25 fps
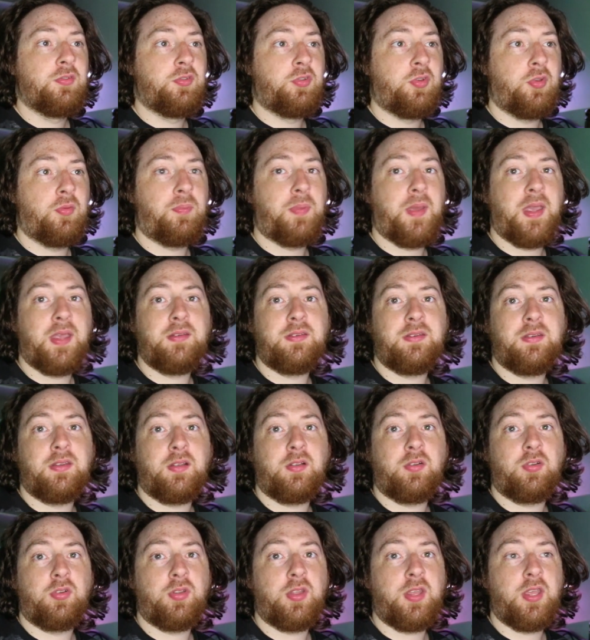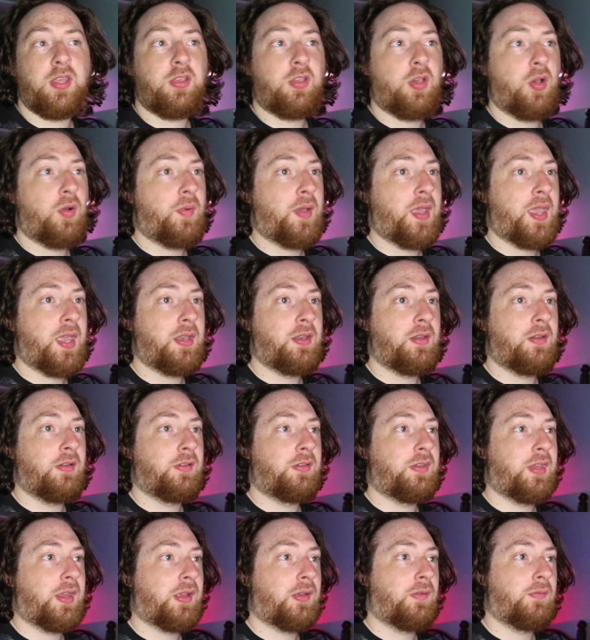to basically go ahead
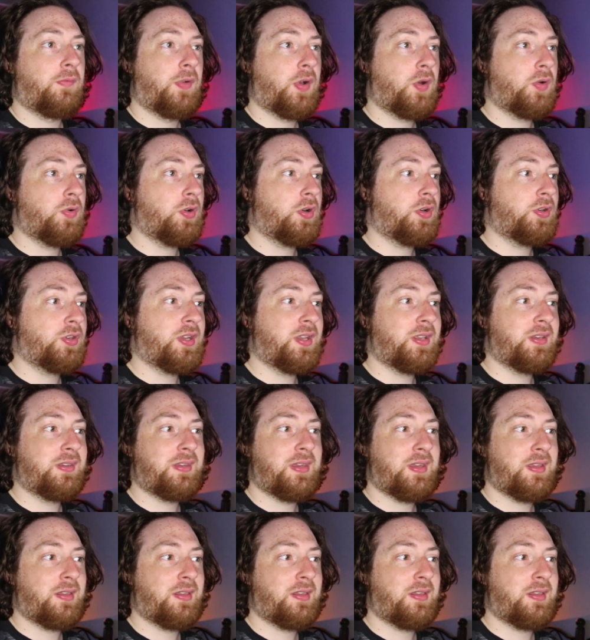and take a vote on this.